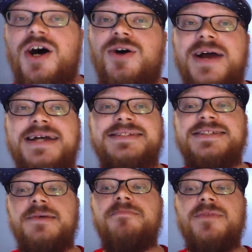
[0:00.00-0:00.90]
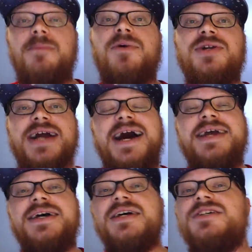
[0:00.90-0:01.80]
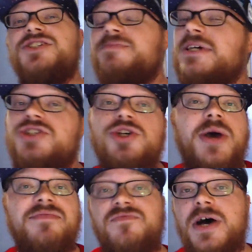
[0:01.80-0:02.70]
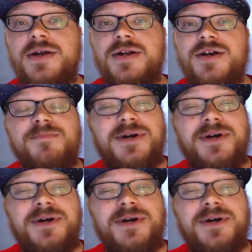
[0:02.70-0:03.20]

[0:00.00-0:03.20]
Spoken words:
All right, tip number 9, just make sure you have fun.